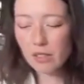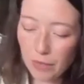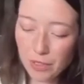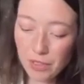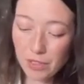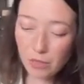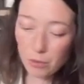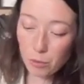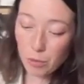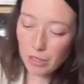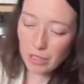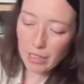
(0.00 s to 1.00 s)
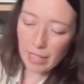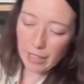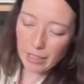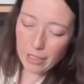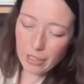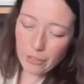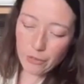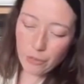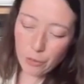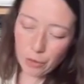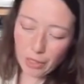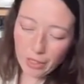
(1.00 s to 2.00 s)
This is a really good candidate
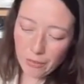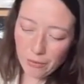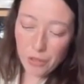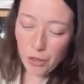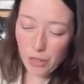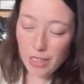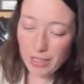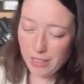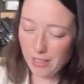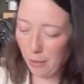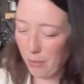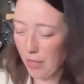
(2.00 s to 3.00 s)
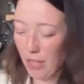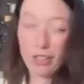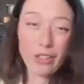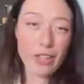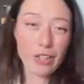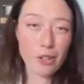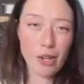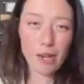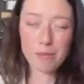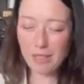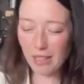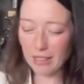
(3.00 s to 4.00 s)
for turning into something like a
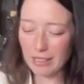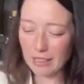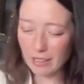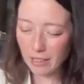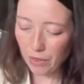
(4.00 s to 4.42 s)
crab salad.